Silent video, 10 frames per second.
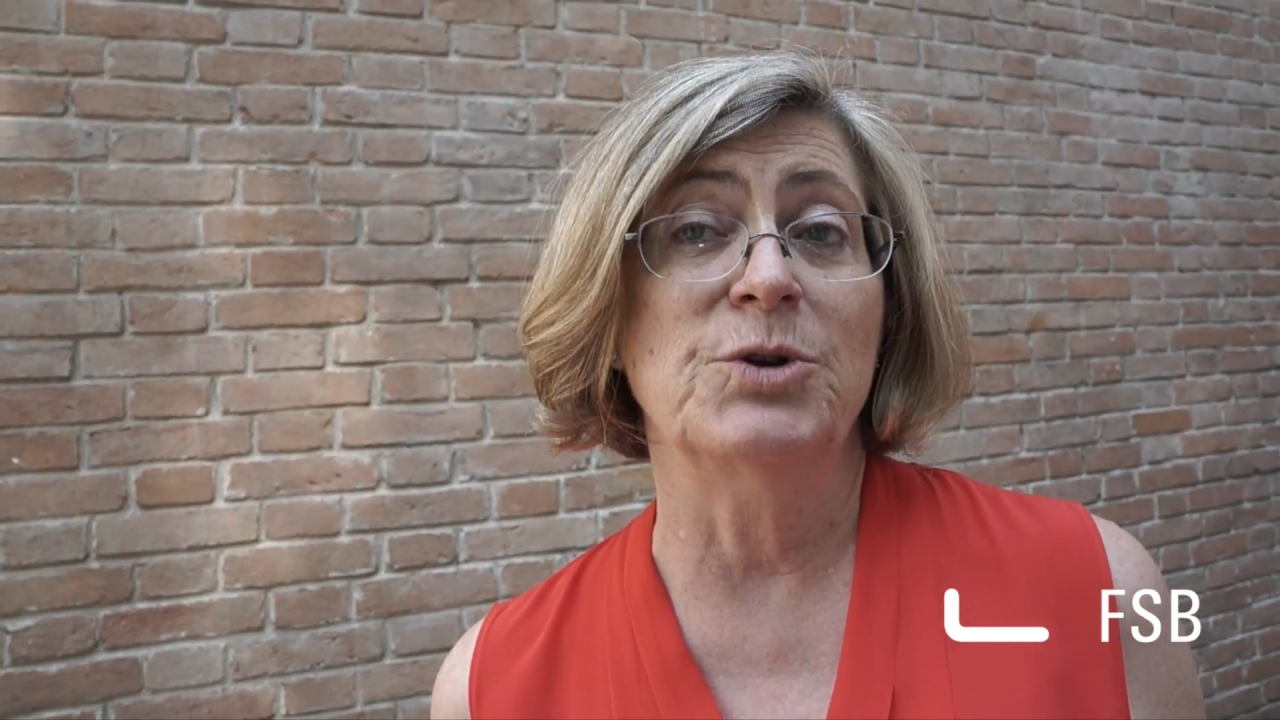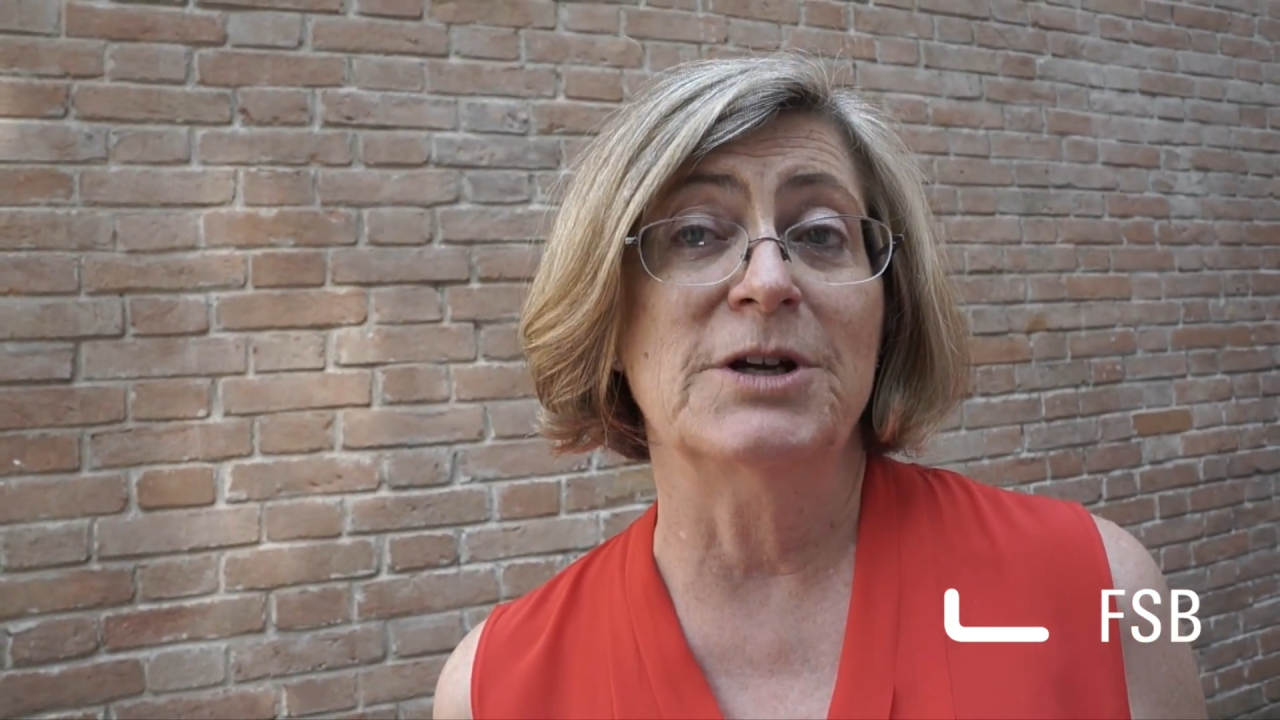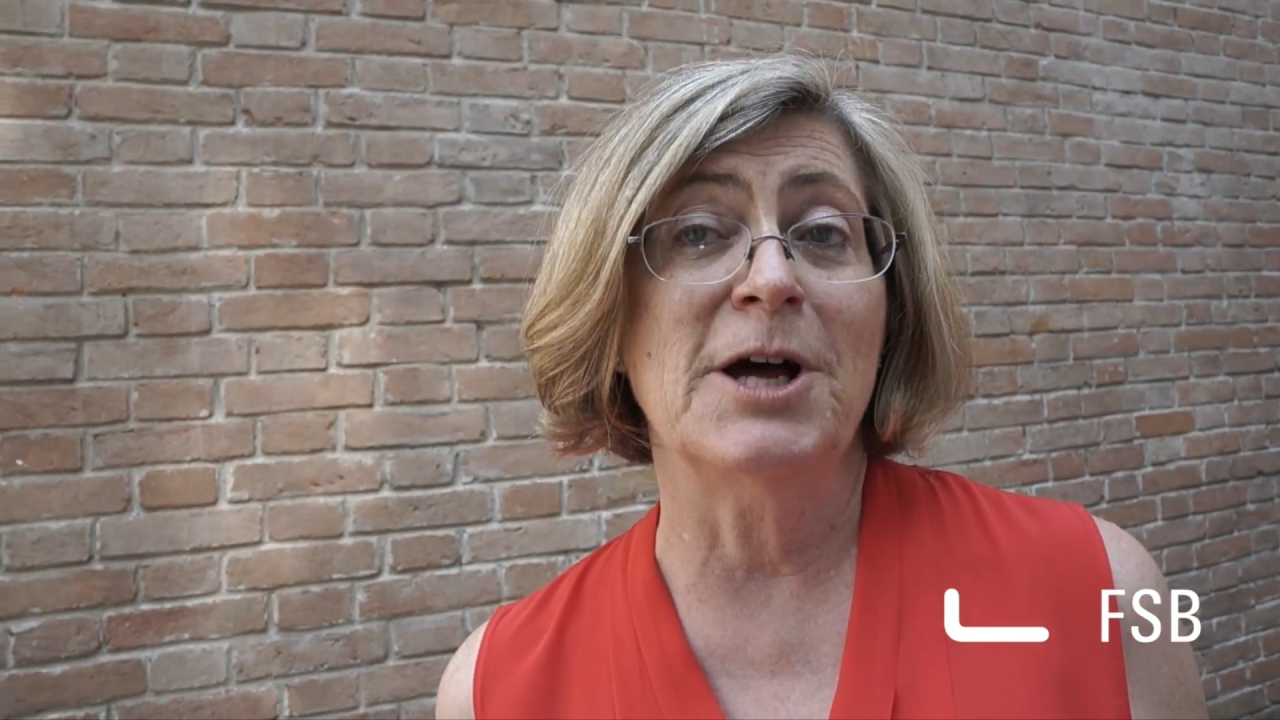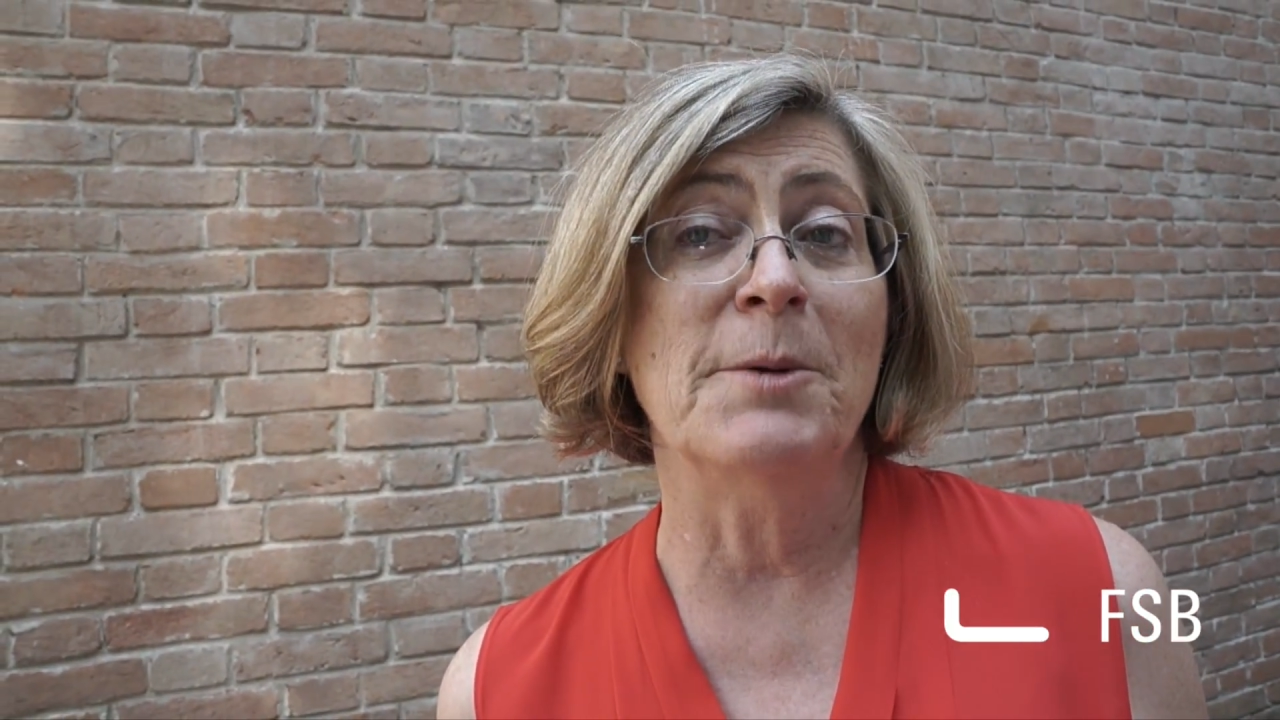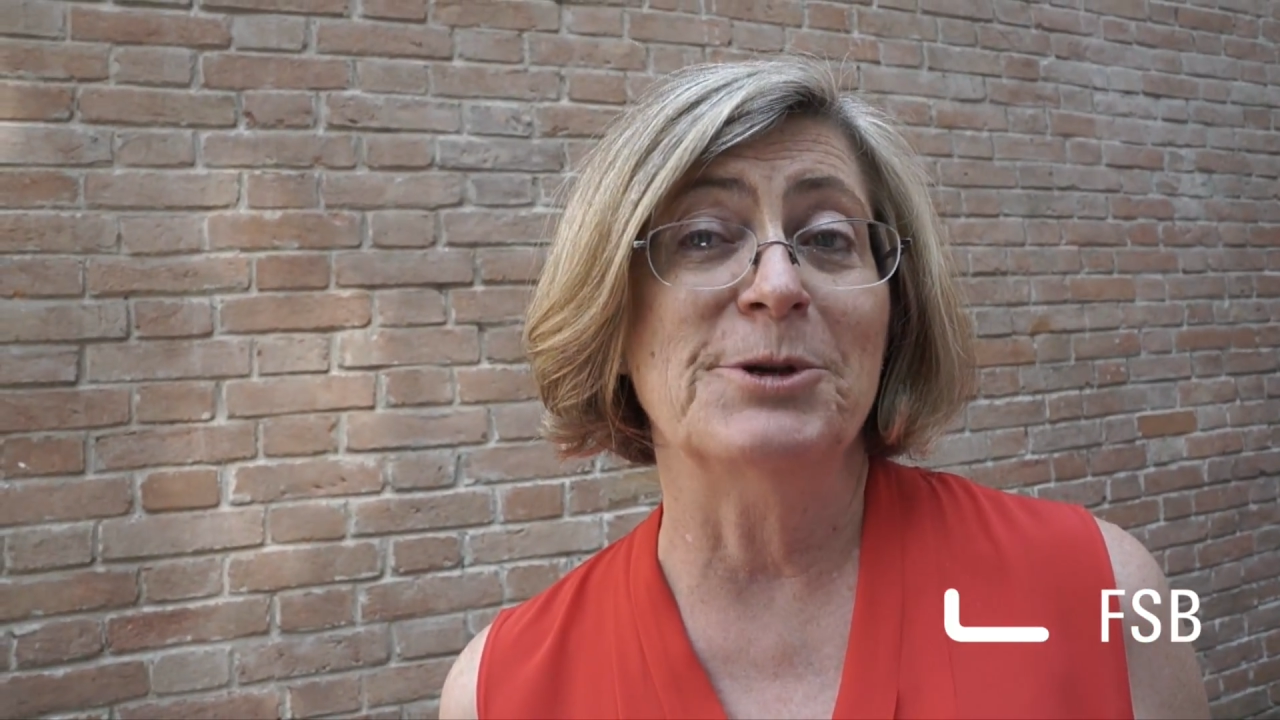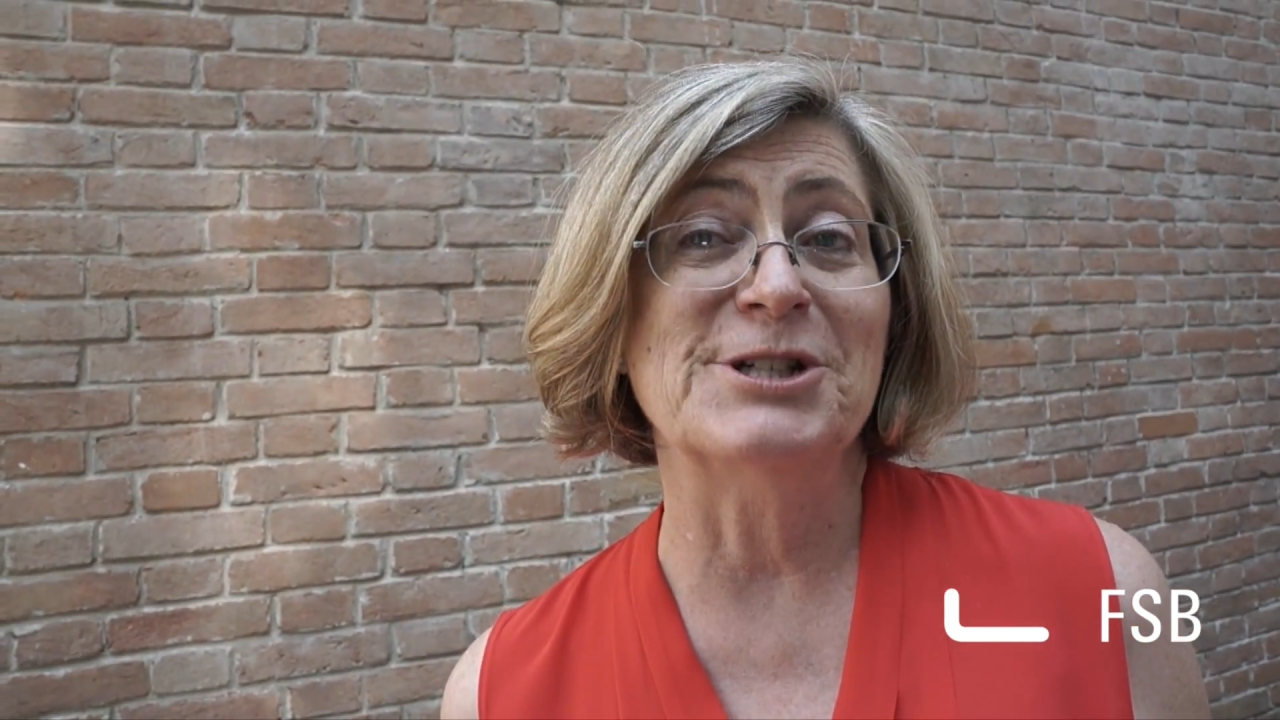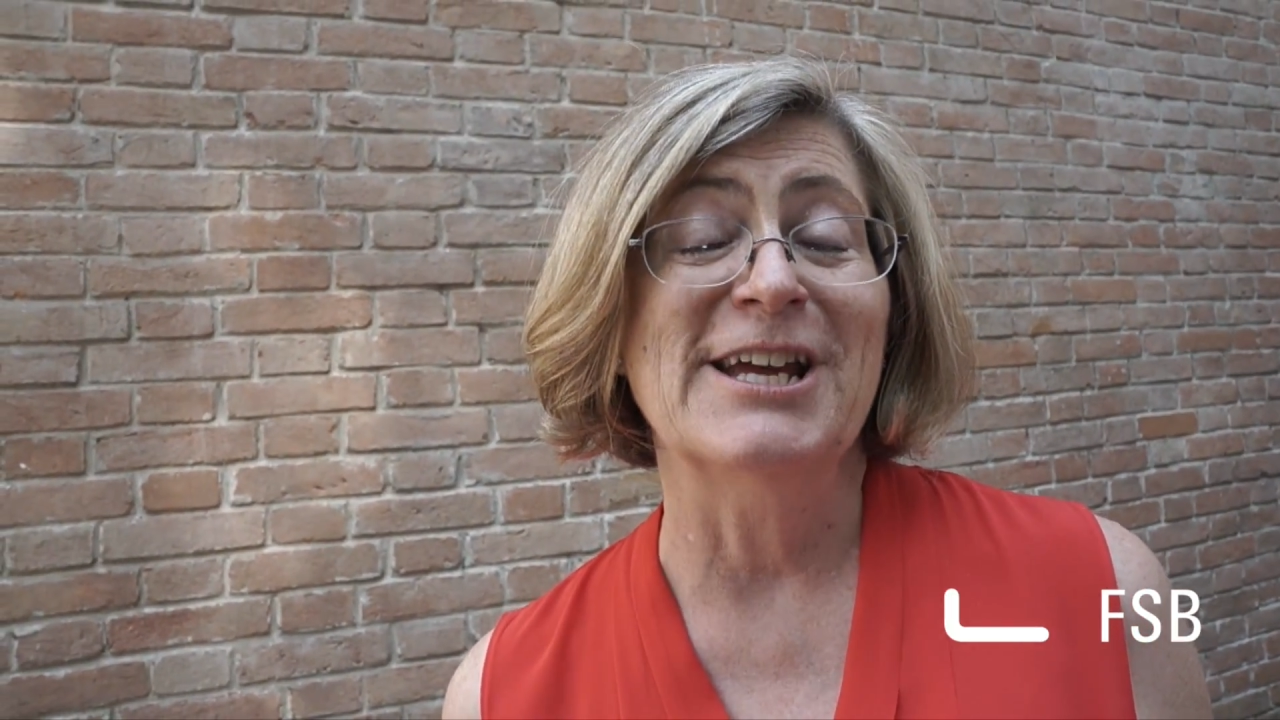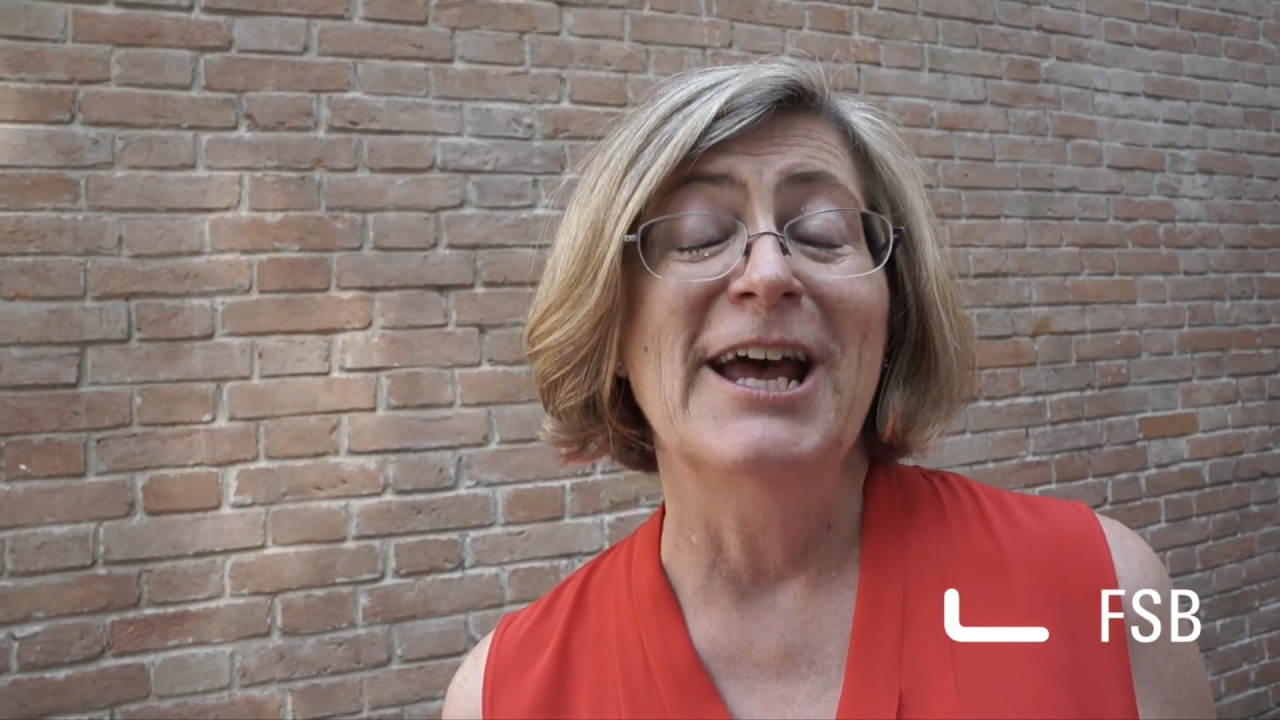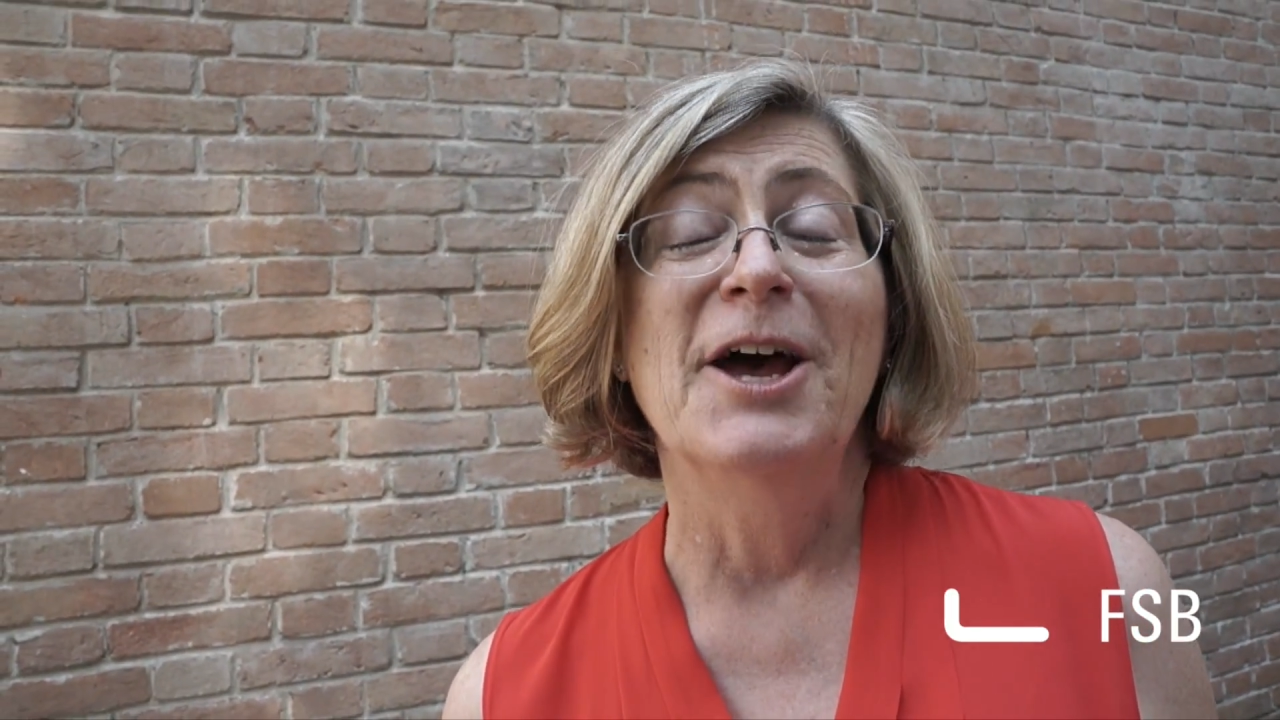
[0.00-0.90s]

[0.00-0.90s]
would accomplish.